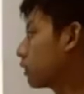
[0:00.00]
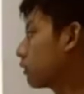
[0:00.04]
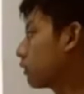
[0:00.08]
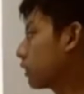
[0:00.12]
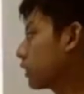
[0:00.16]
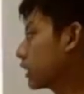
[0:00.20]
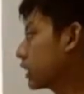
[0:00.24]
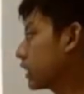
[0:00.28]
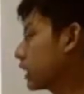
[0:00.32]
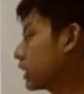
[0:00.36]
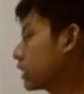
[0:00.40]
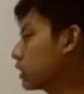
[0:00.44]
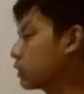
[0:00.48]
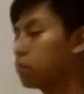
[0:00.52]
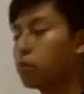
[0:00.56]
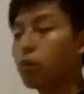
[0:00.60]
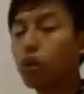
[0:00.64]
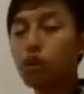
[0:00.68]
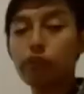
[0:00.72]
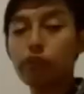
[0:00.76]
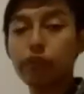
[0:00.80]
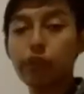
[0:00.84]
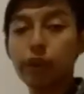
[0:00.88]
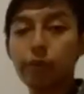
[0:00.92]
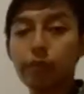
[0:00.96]
First is
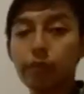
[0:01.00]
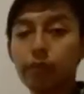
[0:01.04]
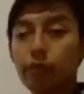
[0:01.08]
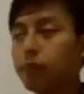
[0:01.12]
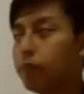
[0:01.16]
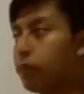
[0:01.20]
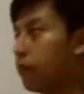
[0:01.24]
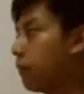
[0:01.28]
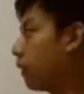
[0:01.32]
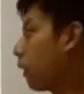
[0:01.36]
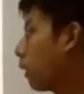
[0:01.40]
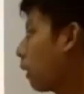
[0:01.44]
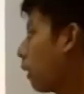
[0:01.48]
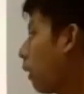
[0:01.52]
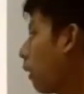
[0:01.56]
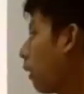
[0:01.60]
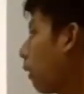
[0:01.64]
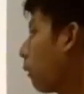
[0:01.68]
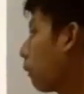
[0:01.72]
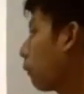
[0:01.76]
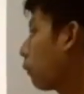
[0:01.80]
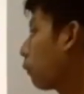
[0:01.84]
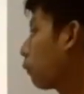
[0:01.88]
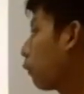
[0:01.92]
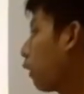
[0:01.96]
morpheme.
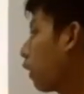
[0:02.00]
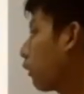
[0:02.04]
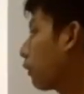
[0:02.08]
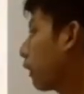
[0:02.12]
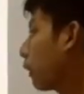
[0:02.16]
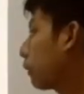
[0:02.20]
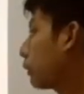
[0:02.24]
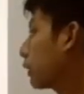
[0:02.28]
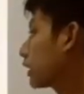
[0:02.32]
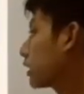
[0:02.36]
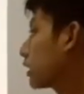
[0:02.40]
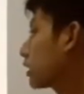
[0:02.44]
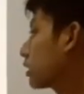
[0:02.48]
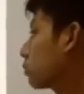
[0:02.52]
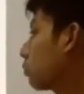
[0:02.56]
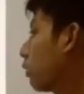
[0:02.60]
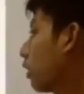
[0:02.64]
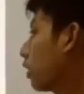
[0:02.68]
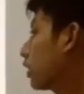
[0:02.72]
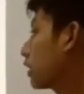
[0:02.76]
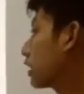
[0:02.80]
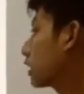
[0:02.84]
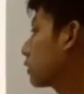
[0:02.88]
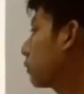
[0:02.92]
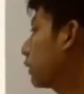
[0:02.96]
Morpheme is the
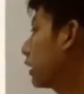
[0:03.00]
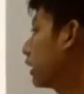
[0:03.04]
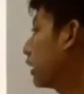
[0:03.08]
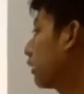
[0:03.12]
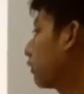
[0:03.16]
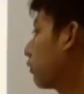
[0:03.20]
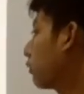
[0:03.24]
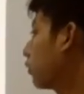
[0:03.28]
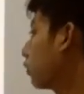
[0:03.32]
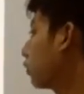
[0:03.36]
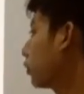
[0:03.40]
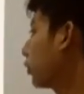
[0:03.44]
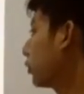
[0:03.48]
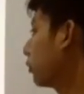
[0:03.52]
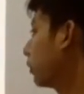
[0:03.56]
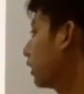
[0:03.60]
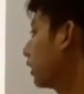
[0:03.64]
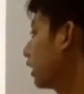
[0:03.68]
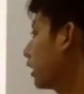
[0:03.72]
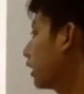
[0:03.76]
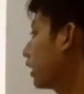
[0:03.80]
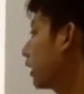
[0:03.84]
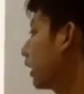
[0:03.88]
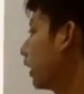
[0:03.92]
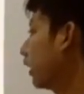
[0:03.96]
smallest meaningful
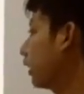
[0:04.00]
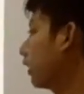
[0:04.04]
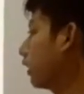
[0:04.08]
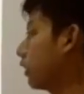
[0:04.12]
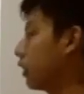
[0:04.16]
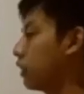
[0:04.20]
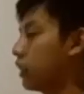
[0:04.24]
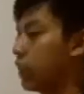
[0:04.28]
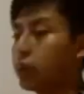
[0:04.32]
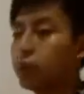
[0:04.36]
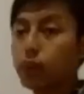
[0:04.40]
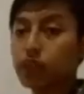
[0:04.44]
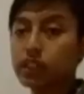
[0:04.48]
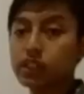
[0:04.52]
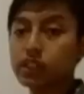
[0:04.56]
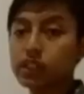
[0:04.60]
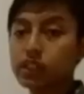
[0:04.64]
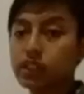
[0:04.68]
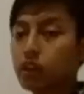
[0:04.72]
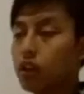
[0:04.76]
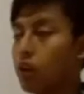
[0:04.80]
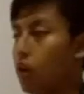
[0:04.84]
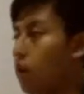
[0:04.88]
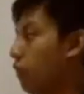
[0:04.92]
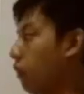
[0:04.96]
unit in a language.
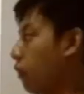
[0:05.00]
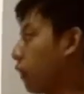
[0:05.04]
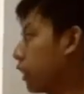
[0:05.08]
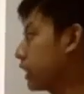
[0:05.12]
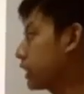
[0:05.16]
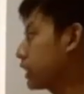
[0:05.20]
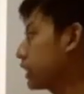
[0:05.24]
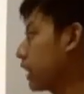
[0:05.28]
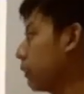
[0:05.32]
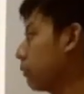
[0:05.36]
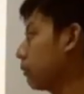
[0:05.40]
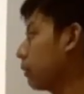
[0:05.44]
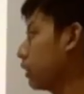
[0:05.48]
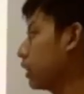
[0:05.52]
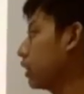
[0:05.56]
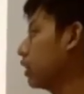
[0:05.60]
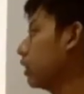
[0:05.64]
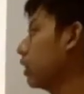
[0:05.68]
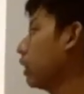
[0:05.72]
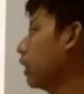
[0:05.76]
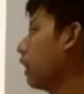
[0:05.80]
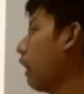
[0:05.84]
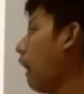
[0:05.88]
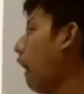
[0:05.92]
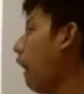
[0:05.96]
For
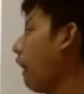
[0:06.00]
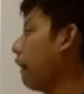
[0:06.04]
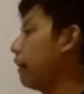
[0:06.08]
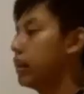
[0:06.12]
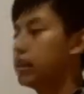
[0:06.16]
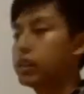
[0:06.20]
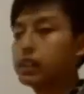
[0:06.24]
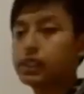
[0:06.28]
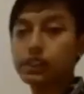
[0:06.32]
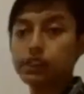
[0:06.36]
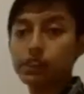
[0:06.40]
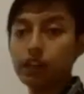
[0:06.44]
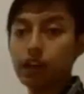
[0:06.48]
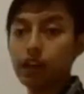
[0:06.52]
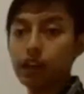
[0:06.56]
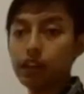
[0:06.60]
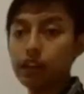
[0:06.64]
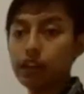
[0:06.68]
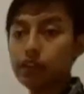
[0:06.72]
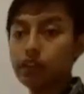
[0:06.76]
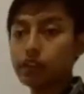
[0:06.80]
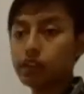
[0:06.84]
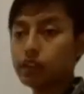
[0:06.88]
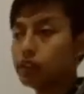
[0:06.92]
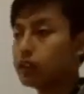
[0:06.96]
example,
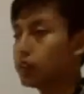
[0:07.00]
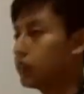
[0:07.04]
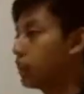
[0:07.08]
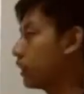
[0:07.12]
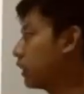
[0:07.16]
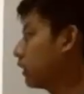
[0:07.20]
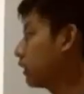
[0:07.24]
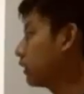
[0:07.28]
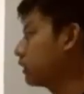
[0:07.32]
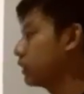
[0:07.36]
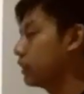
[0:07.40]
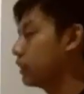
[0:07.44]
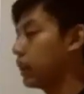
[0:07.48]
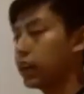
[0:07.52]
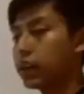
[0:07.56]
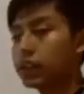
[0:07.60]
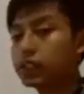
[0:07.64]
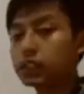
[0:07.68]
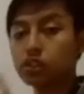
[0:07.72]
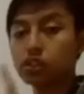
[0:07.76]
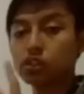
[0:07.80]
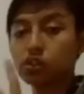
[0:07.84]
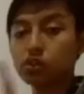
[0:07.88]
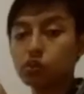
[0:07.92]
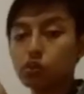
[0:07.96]
child, there
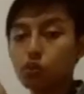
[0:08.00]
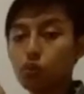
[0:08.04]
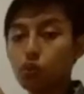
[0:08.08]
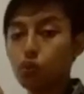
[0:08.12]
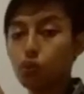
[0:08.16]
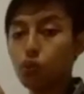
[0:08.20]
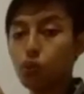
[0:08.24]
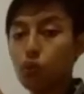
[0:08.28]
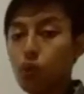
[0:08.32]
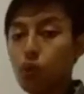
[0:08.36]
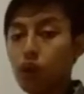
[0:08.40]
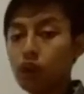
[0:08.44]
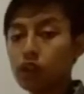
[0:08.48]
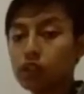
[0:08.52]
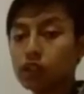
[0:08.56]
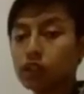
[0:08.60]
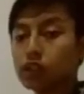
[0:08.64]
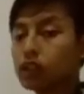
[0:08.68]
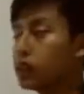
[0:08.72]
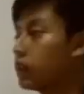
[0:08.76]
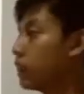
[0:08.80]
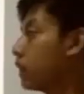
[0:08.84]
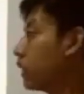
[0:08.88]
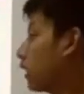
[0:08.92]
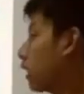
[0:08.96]
is one
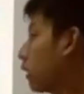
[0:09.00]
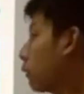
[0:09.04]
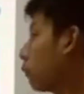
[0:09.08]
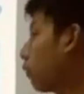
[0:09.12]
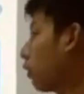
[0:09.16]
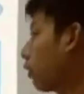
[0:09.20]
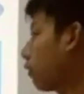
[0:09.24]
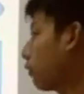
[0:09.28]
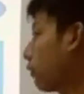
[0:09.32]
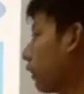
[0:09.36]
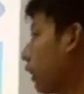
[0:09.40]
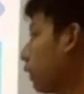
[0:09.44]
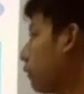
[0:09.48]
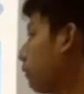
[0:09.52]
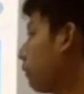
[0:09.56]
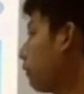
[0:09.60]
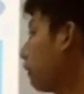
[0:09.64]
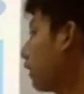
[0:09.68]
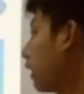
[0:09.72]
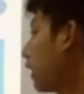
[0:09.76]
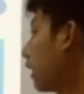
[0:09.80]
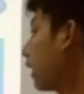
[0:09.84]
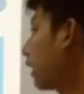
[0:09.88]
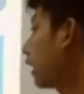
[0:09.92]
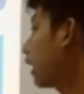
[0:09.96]
morpheme.
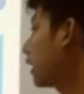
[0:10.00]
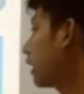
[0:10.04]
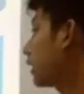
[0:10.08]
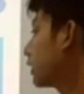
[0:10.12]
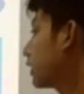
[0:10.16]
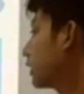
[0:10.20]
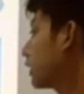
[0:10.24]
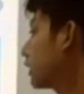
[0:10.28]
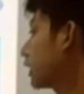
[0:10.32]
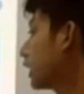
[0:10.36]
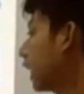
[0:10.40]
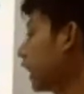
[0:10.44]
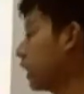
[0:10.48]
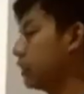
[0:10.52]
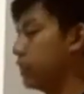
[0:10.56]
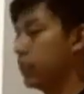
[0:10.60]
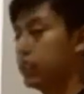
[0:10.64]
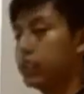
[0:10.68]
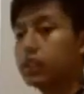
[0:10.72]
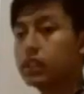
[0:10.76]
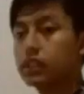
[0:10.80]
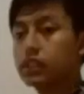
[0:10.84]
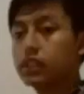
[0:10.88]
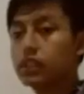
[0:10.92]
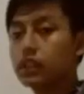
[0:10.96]

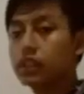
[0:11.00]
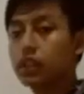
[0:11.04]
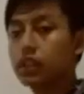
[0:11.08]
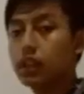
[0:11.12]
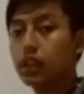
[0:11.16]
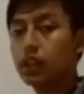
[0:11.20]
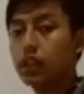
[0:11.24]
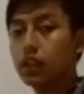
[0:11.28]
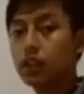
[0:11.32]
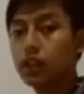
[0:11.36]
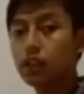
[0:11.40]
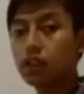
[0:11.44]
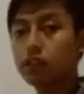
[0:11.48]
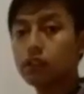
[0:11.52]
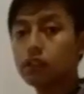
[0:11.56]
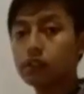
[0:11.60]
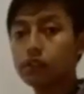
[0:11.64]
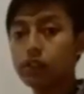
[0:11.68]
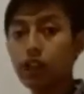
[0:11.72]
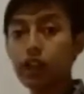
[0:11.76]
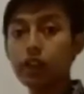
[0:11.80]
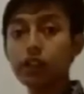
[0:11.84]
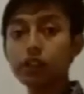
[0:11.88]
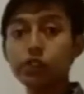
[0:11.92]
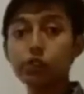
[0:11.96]
Childish,
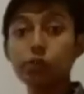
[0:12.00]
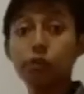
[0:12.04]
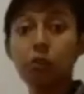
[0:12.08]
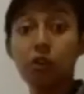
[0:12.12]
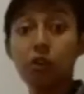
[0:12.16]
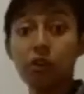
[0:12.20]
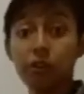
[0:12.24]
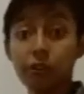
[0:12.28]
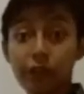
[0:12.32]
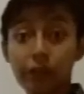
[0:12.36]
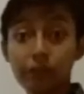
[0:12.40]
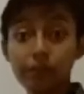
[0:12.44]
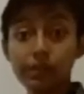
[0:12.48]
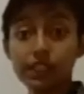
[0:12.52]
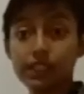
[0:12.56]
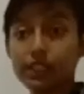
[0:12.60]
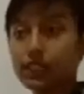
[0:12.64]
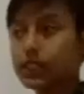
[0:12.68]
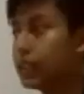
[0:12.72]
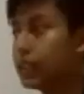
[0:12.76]
there are two morphemes.